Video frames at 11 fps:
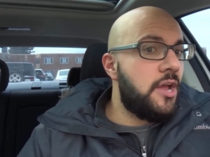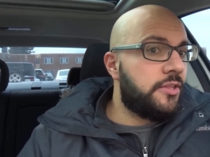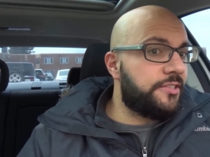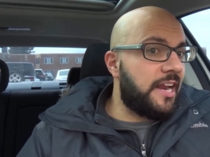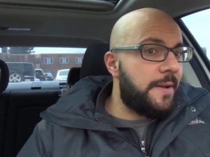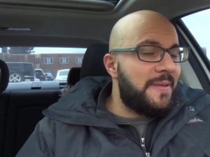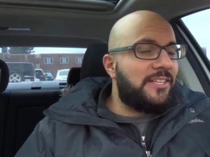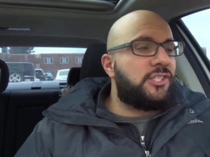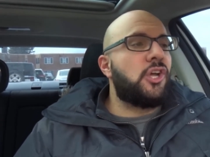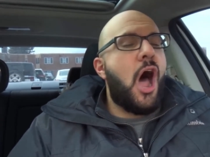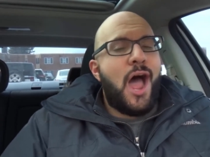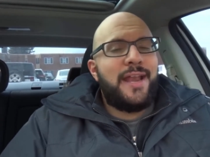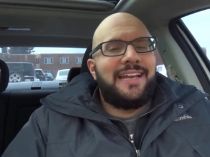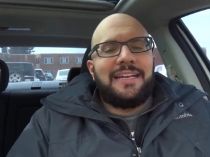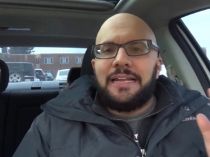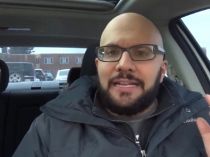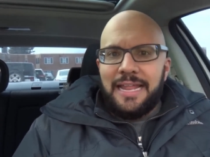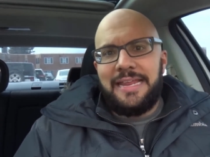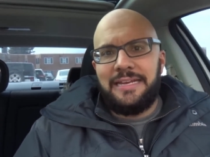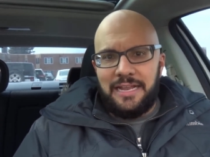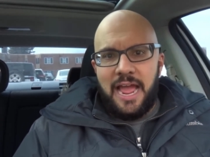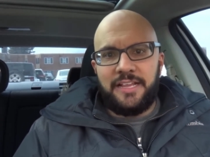There's going to be dotted lane
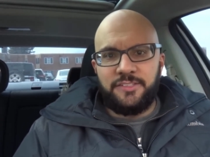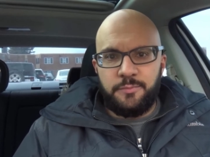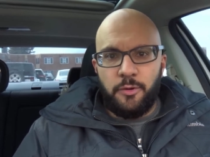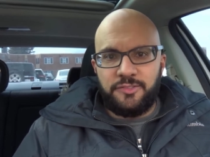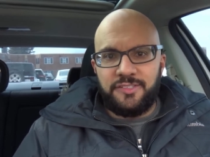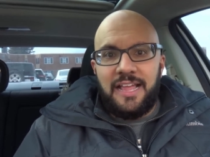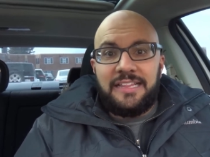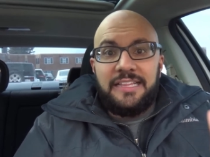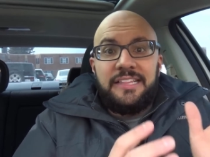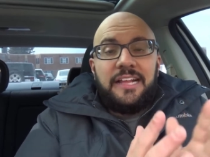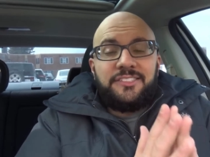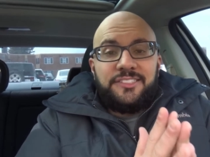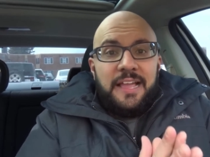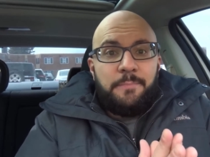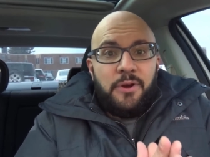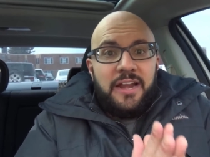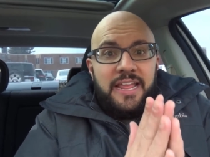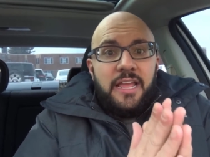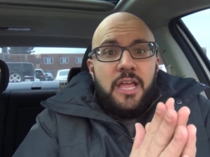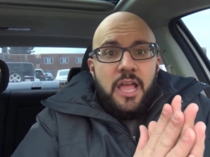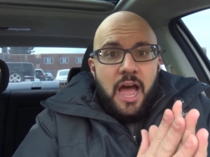lines, most likely, that's separating